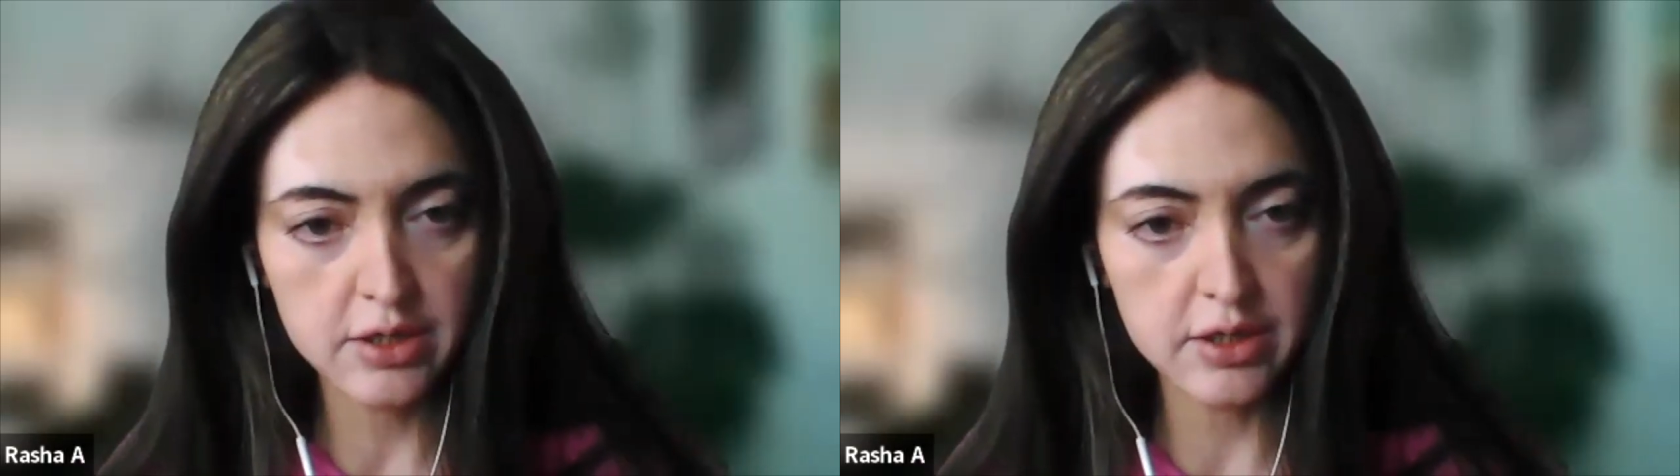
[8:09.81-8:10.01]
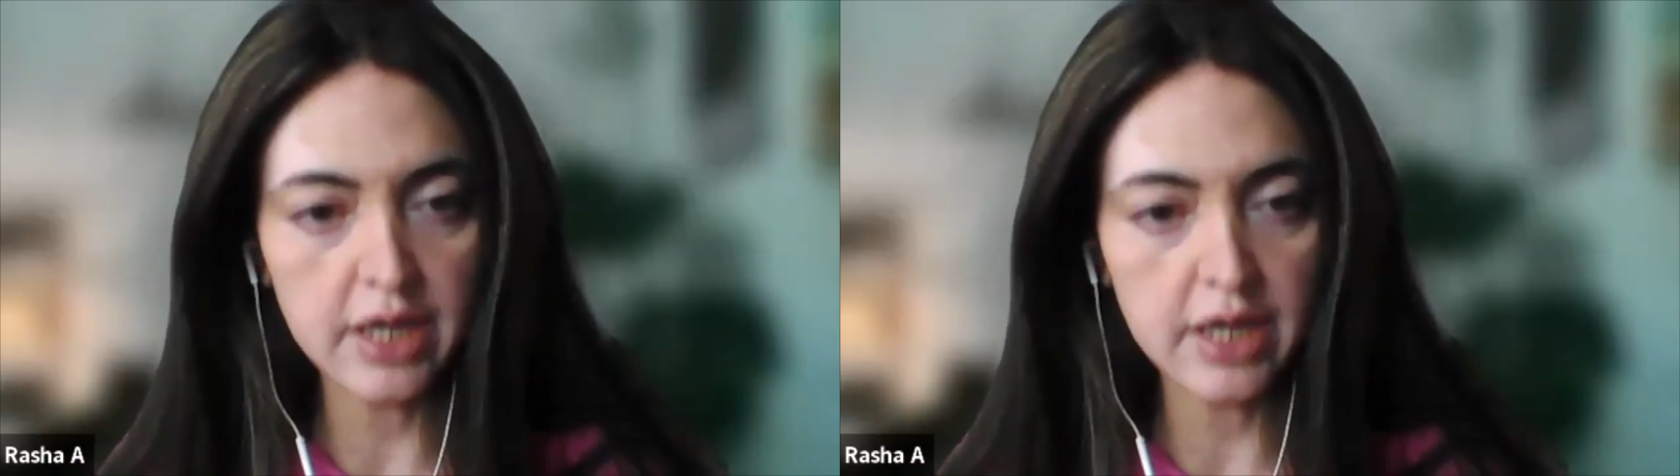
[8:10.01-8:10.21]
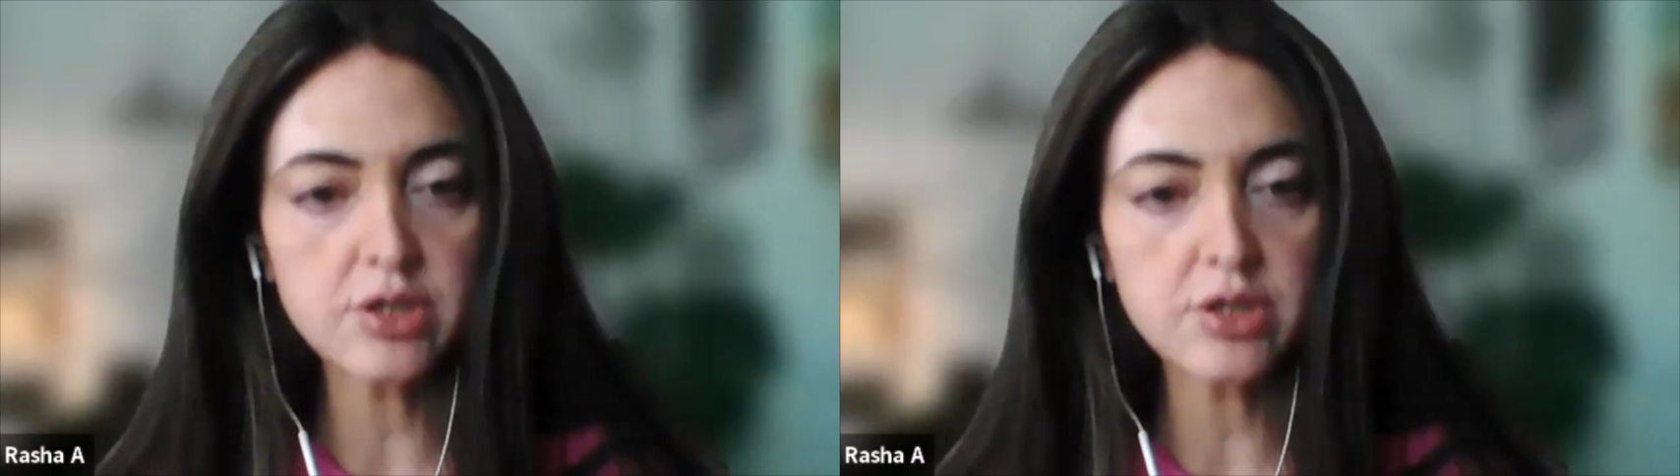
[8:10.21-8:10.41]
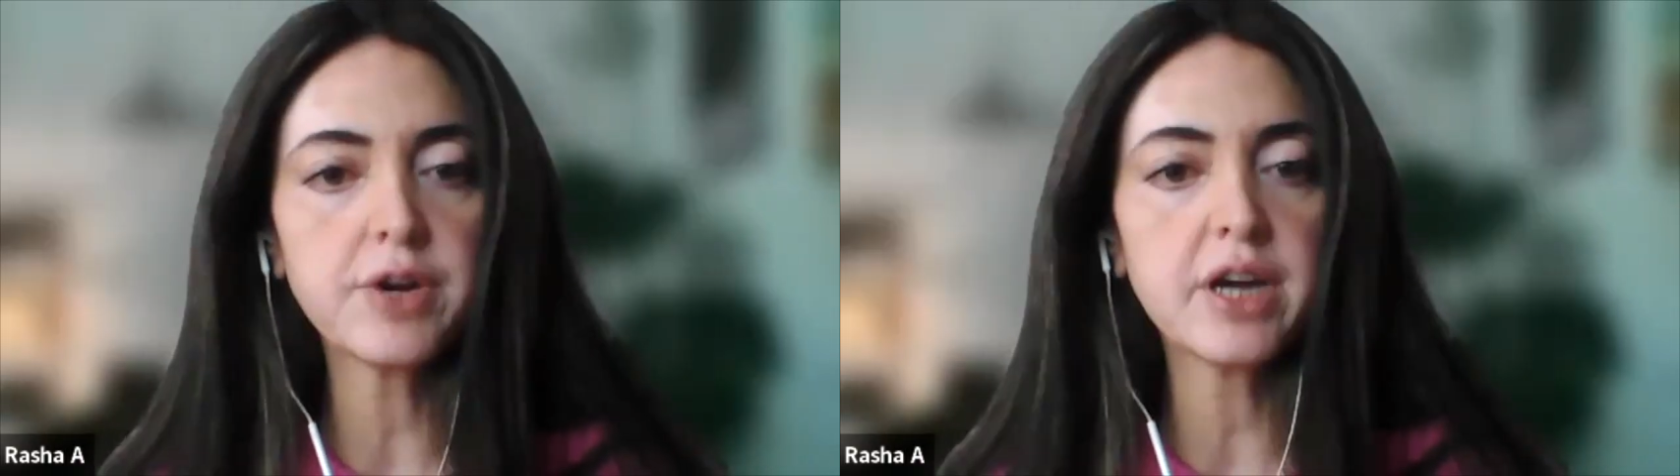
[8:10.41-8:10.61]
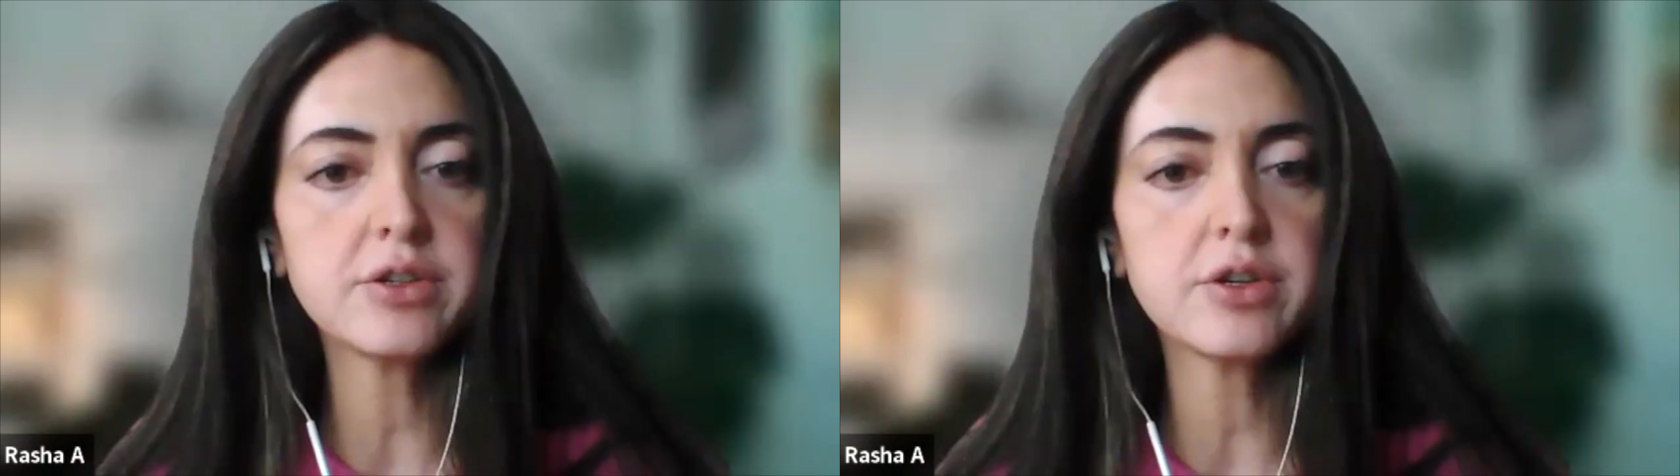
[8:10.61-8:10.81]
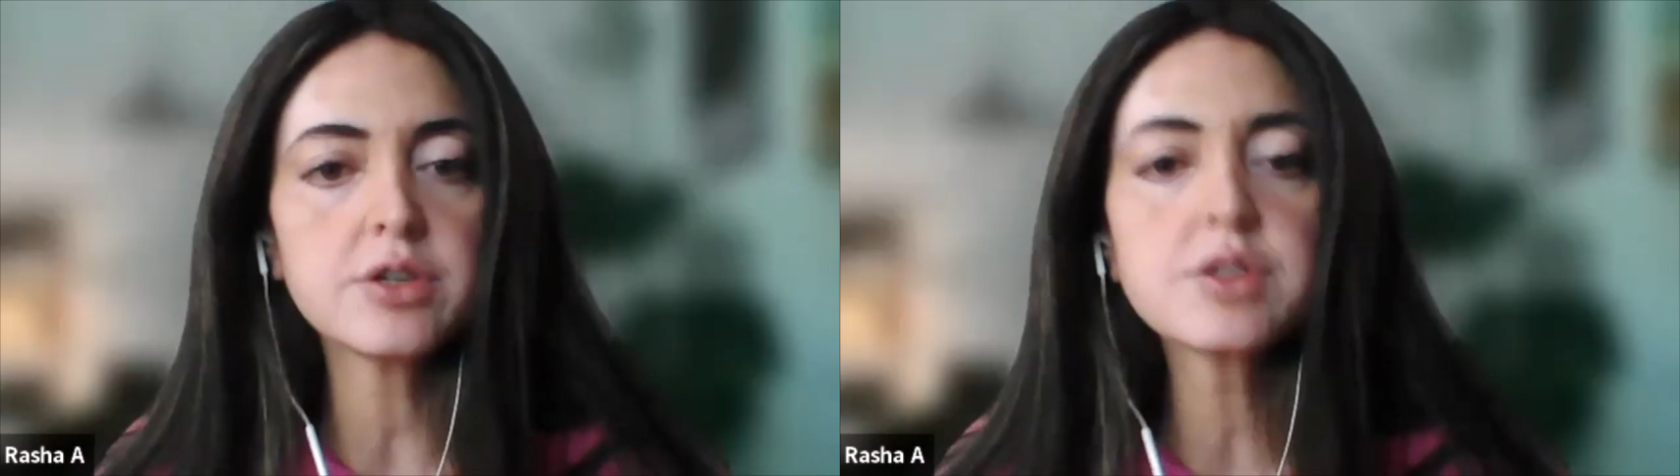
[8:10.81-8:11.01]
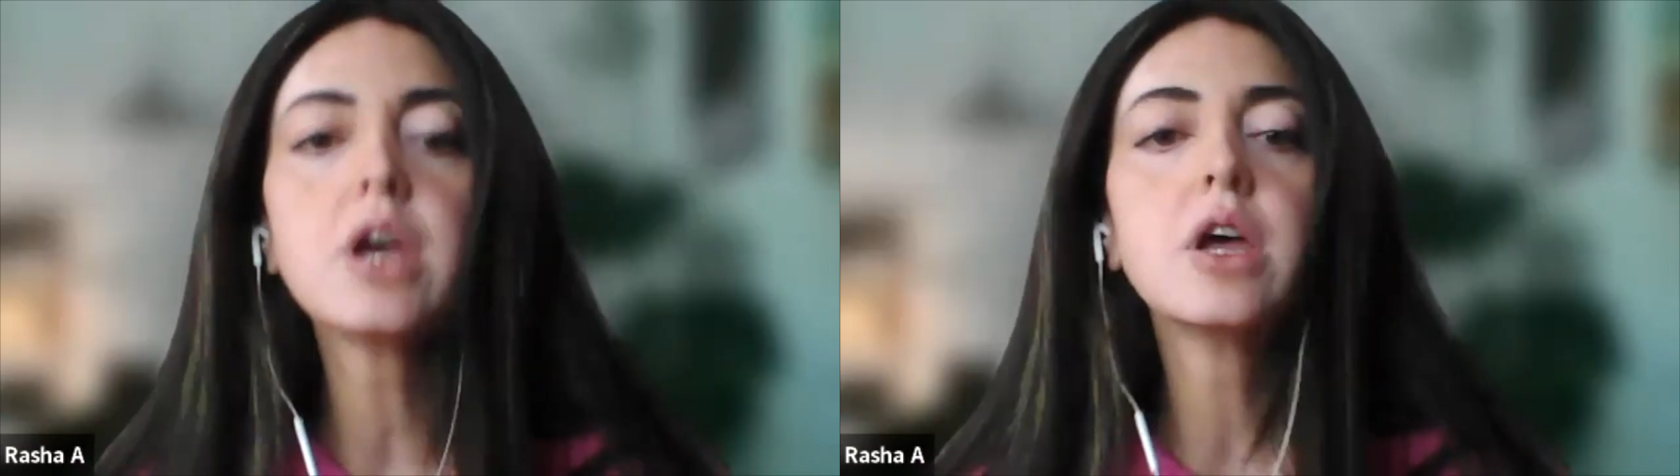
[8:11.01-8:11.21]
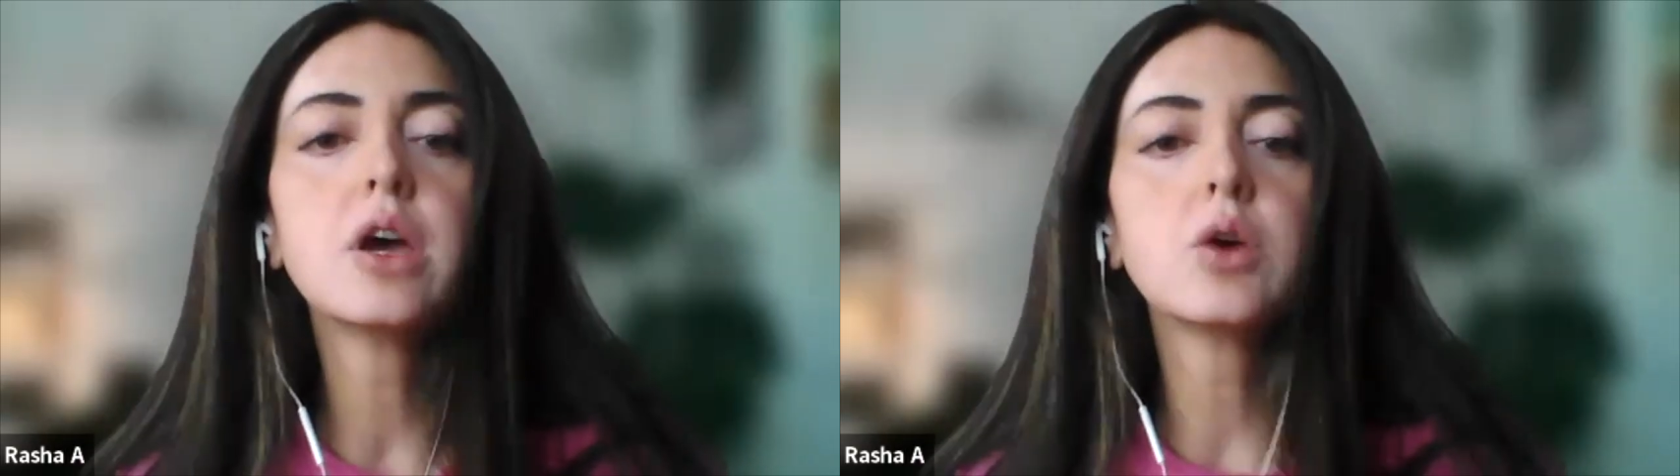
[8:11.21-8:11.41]
Lots of writers
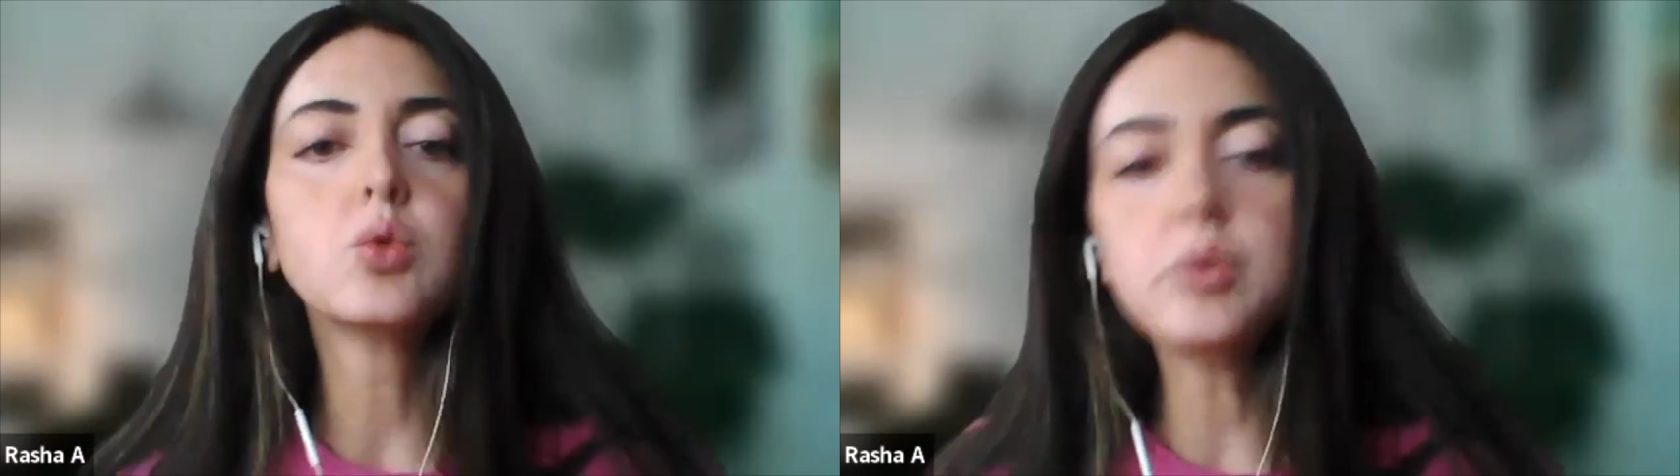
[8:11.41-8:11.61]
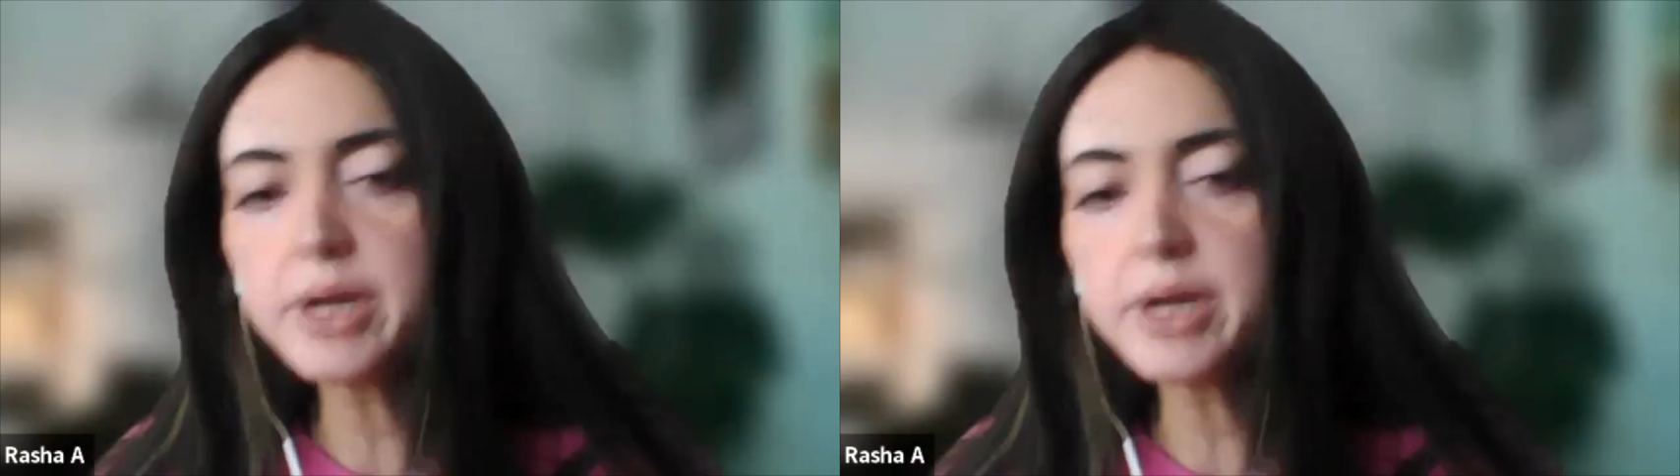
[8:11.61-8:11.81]
will